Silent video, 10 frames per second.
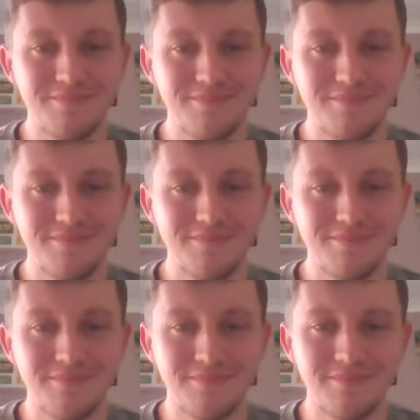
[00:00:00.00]

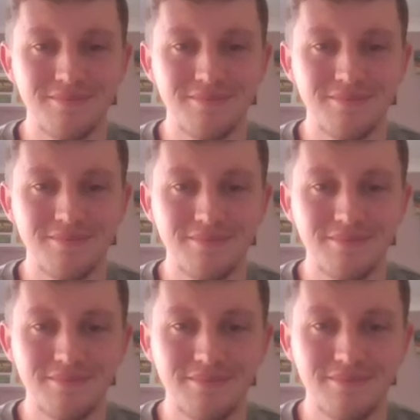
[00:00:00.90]

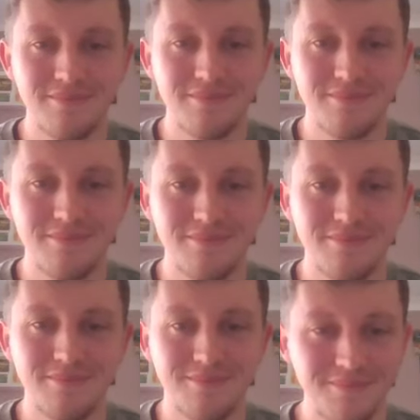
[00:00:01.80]

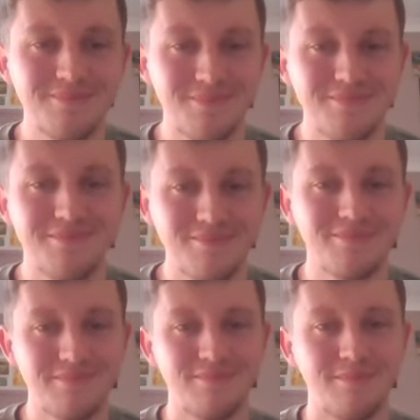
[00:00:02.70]

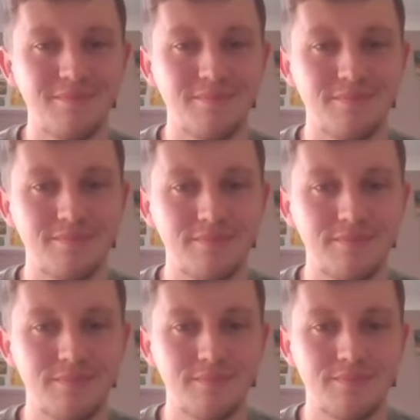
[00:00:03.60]

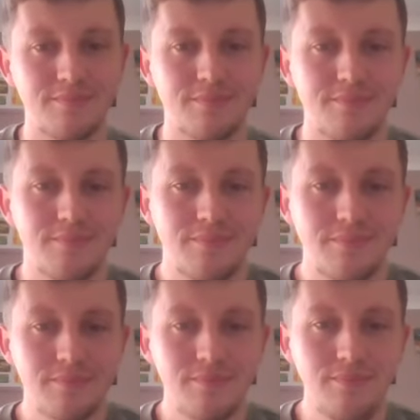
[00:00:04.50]

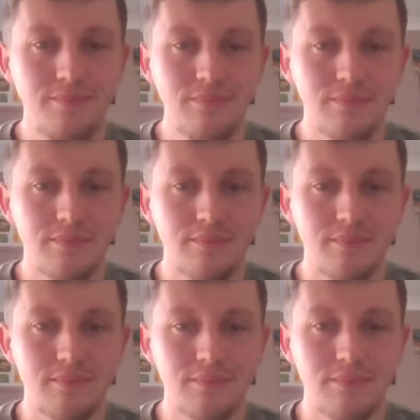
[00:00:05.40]

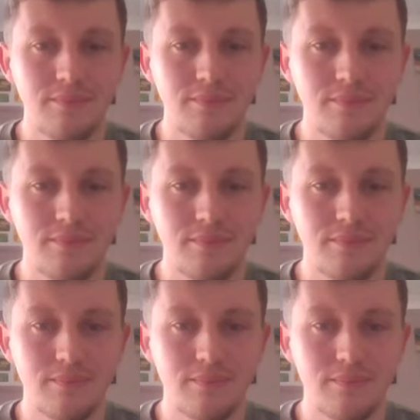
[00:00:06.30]

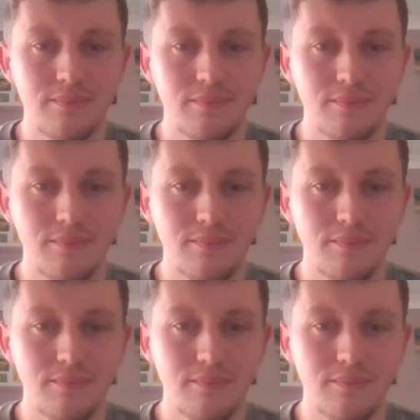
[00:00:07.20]
[no speech]